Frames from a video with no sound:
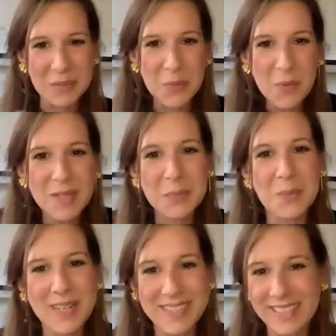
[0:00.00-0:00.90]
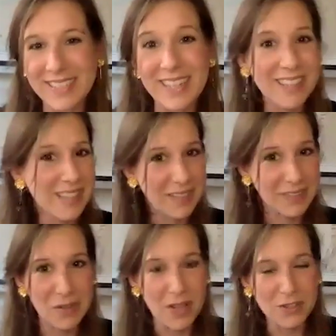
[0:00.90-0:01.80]
What's one detail in this
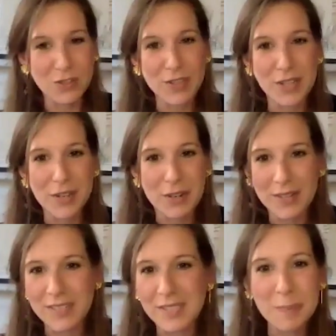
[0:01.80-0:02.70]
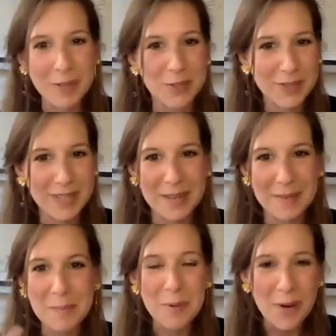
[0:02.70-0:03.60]
collection that you're
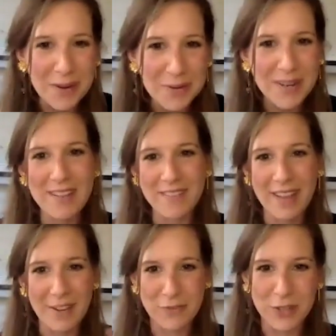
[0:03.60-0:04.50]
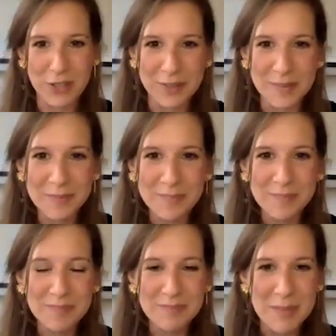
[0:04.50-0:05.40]
especially proud of after
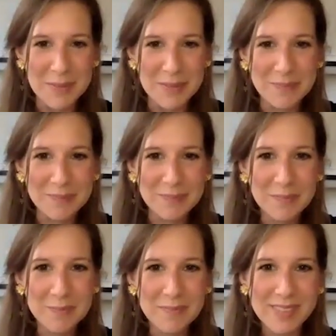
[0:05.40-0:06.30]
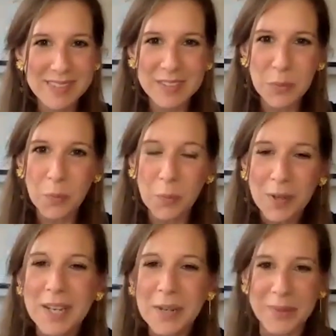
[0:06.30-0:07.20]
maybe
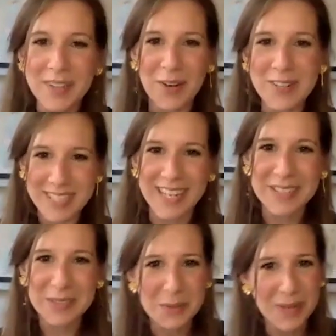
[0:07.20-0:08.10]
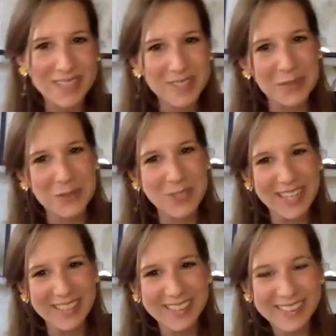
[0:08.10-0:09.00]
working really hard to get to the right
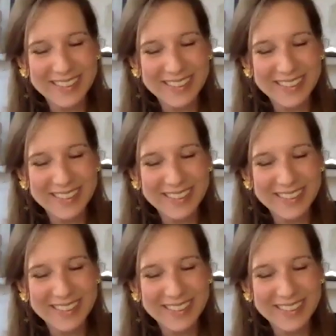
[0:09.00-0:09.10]
solution?